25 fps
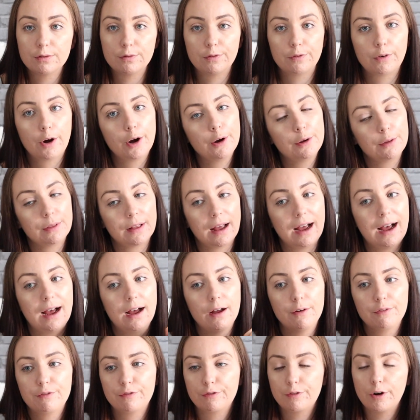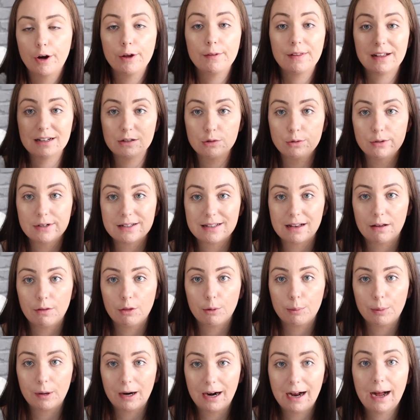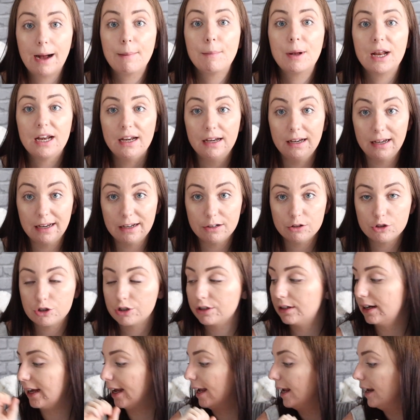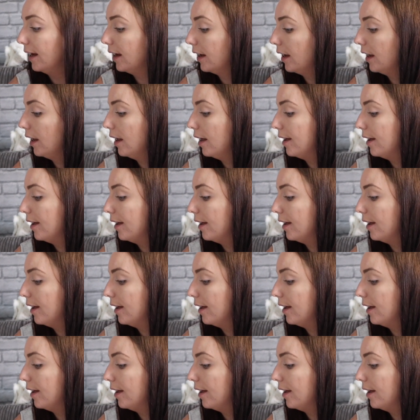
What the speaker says: throw that, throw their toys out the pram, literally.